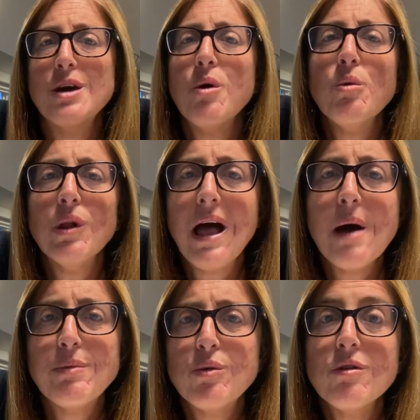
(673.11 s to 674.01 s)
What will
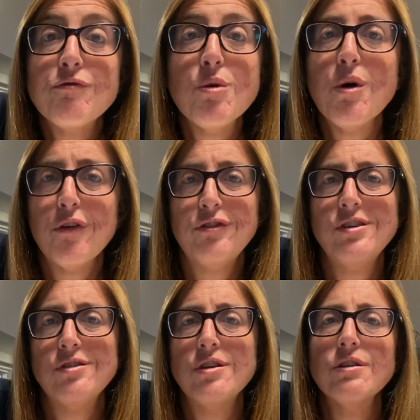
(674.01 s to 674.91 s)
happen with football
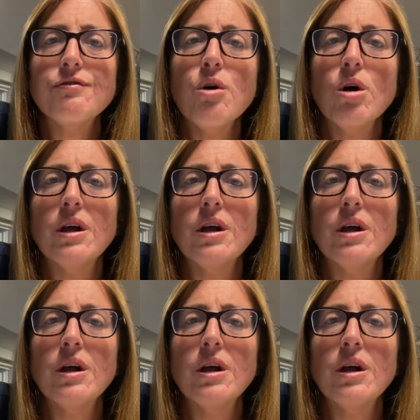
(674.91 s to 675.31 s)
season in the fall?